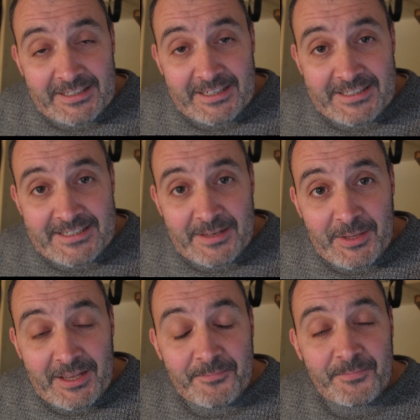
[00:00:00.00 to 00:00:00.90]
And
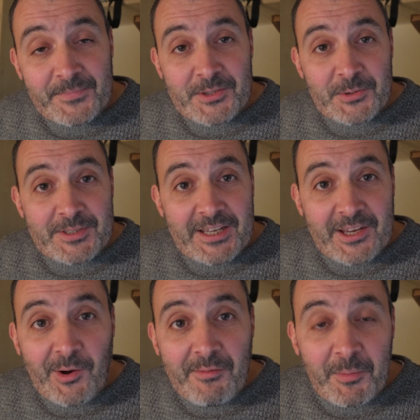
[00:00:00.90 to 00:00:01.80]
so take
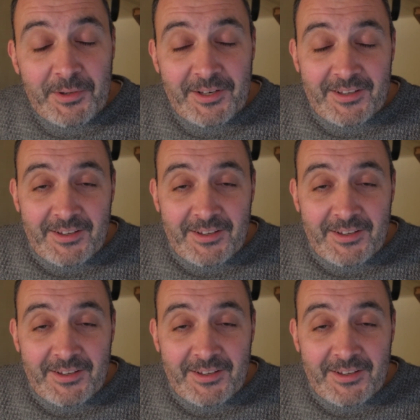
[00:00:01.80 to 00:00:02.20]
care, everyone.